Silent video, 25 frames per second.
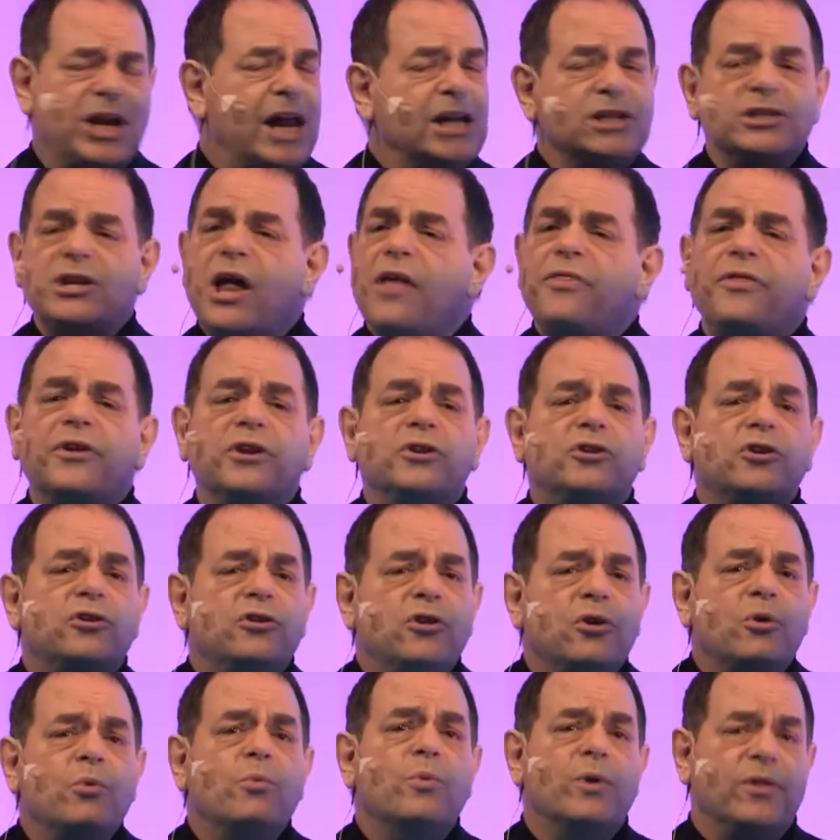It has nothing to
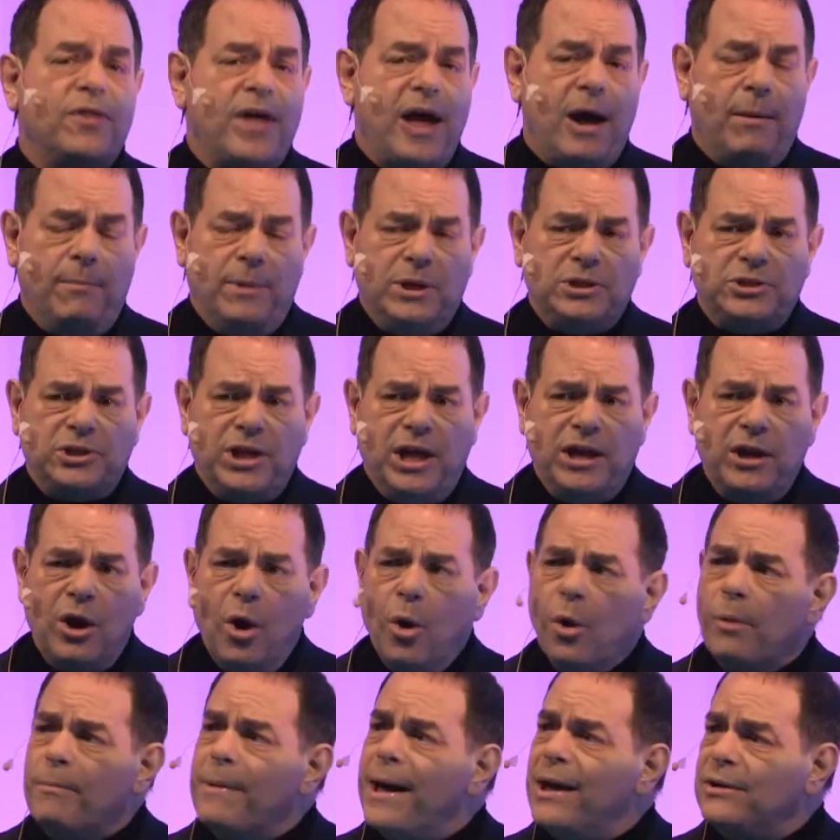do with how much they
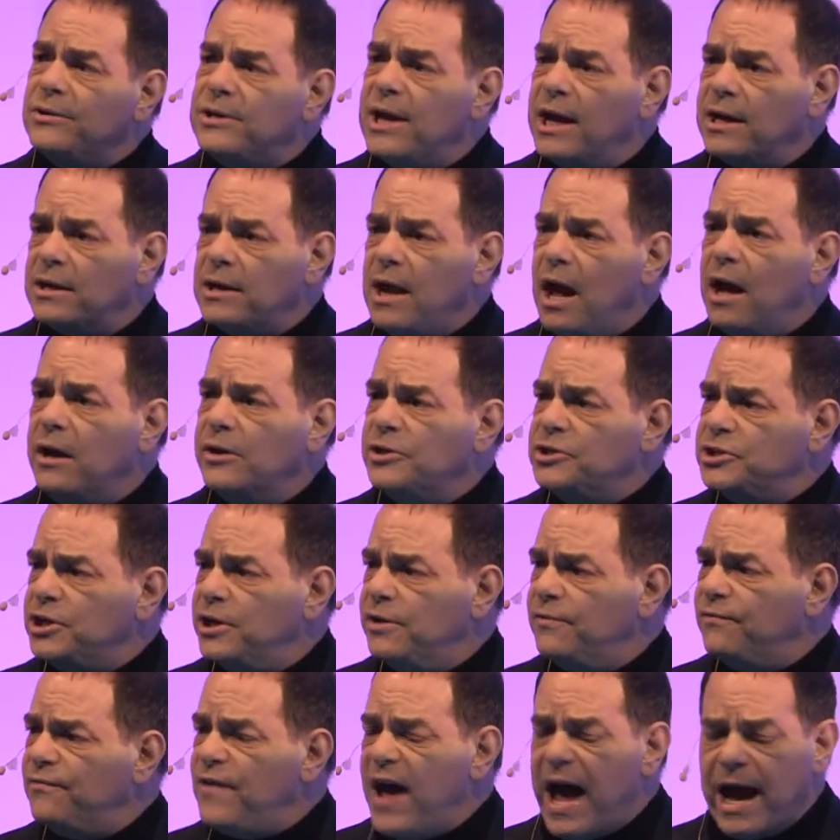know about technology,
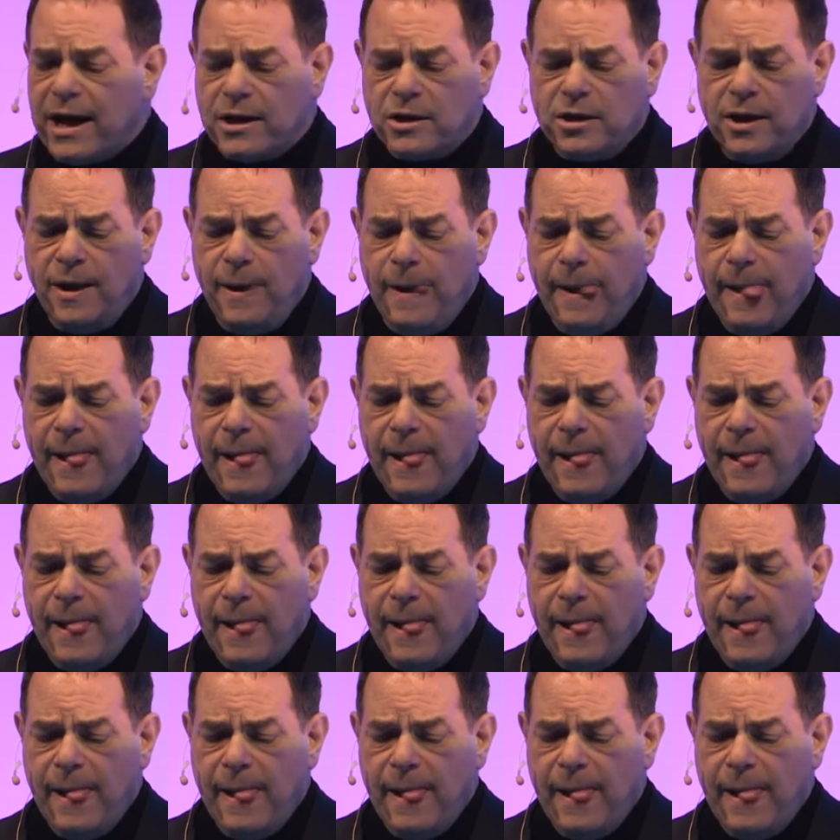in fact.